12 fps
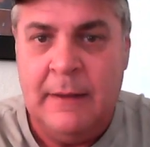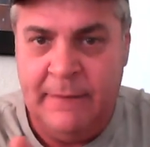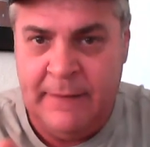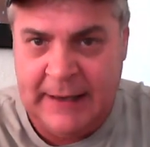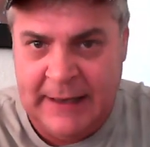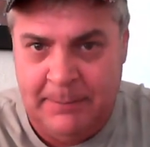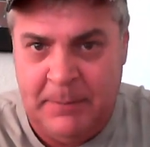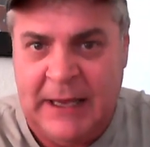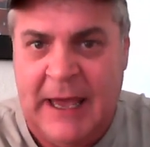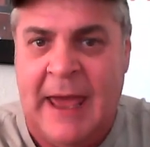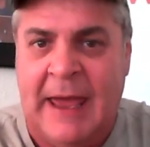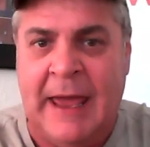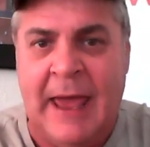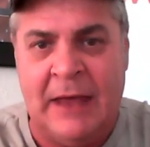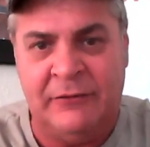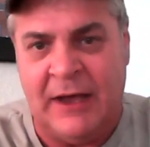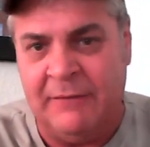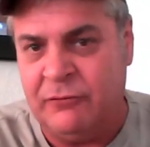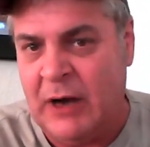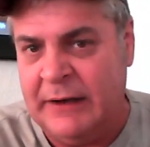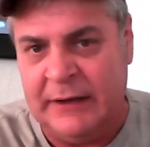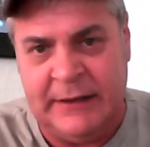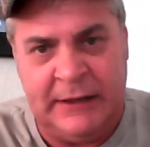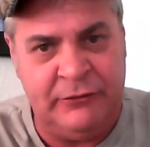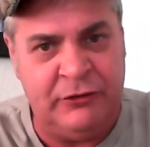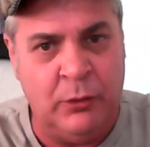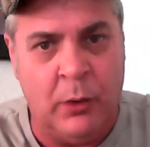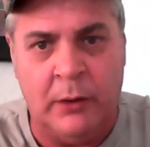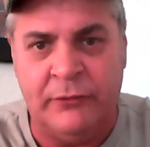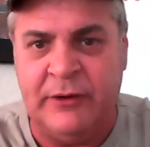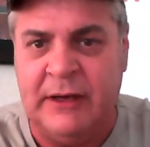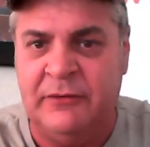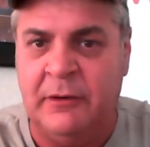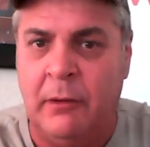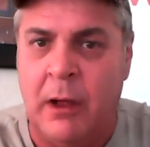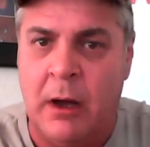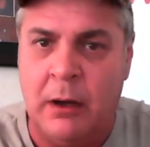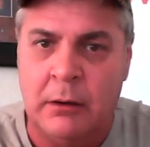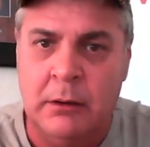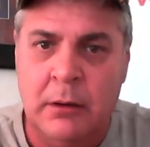The NBA, as I've tried to teach you all season long,